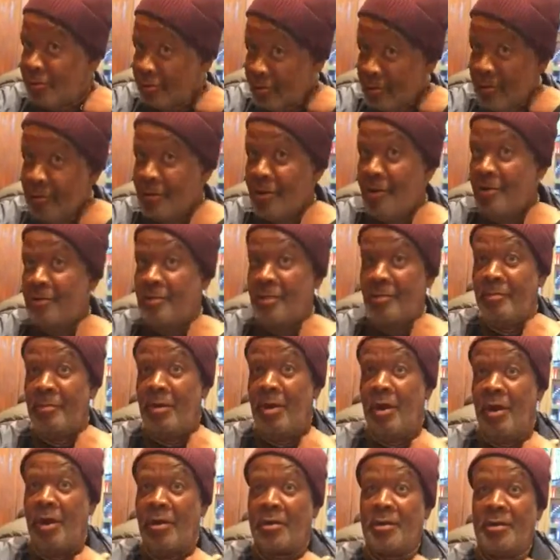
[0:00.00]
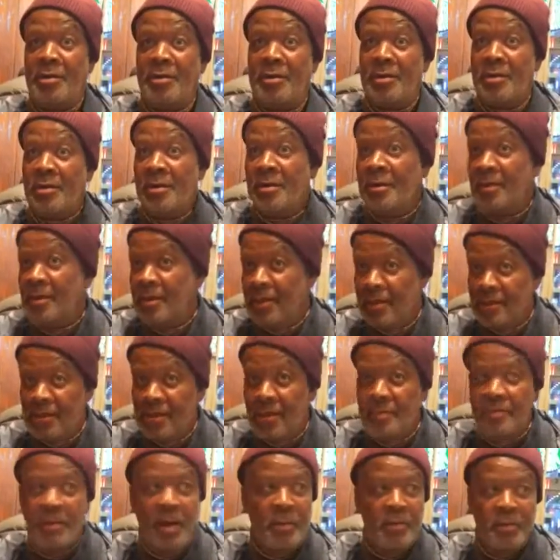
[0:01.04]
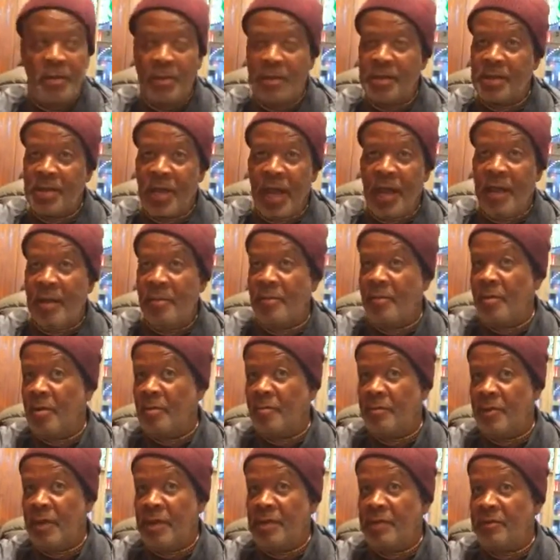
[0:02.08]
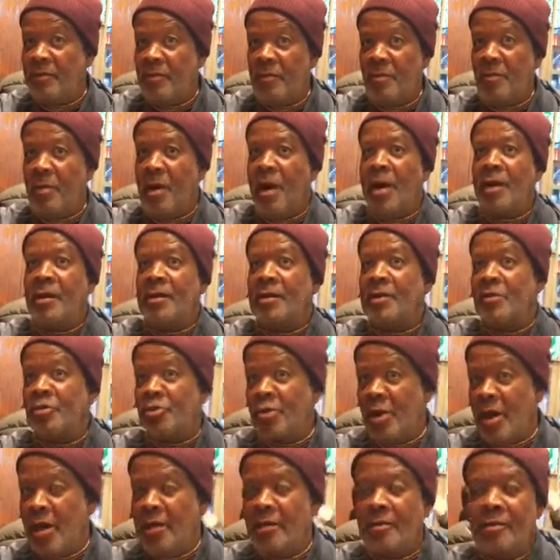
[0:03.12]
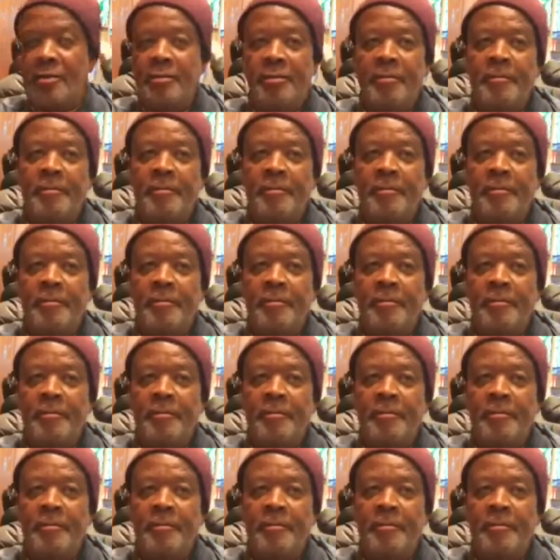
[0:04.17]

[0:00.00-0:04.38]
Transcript: go around the block. And sometimes we'd stand up one place for a while and chant.